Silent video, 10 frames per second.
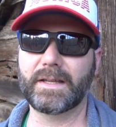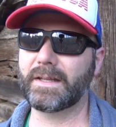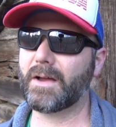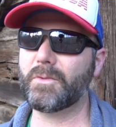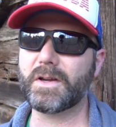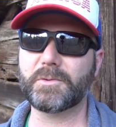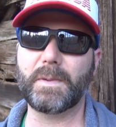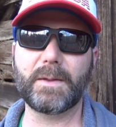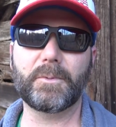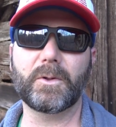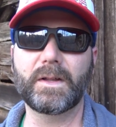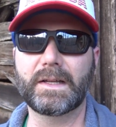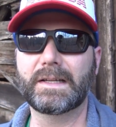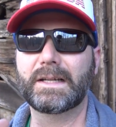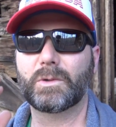I wish people
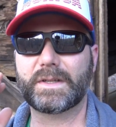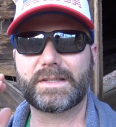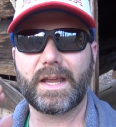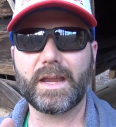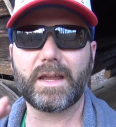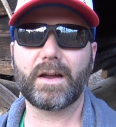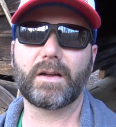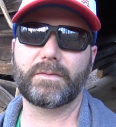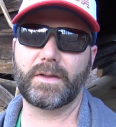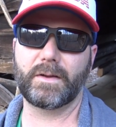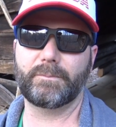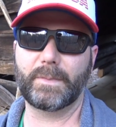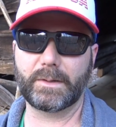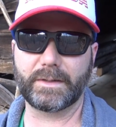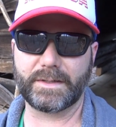would take care of their
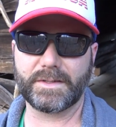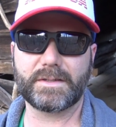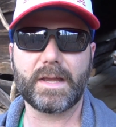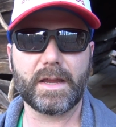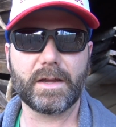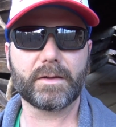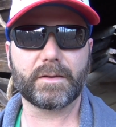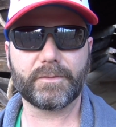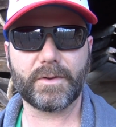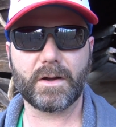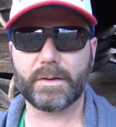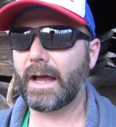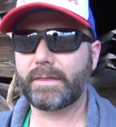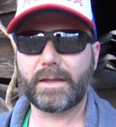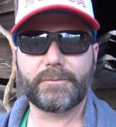buildings and take care of their farms.
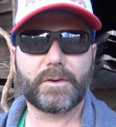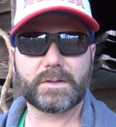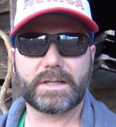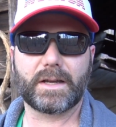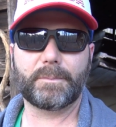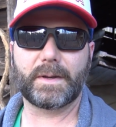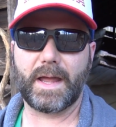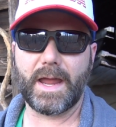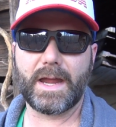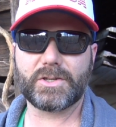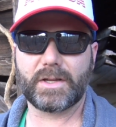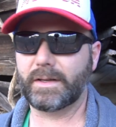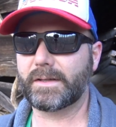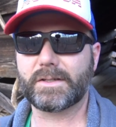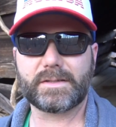I think folks get up in age
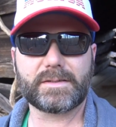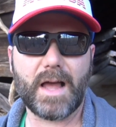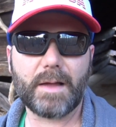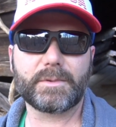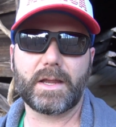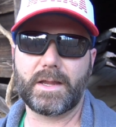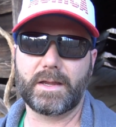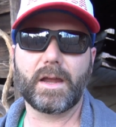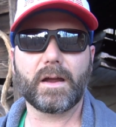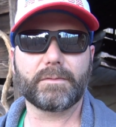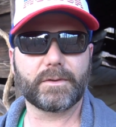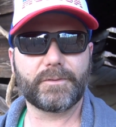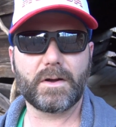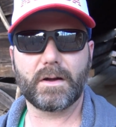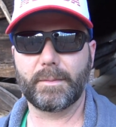and they just stop taking care of their
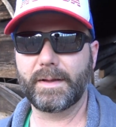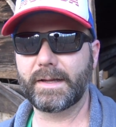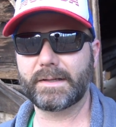farm.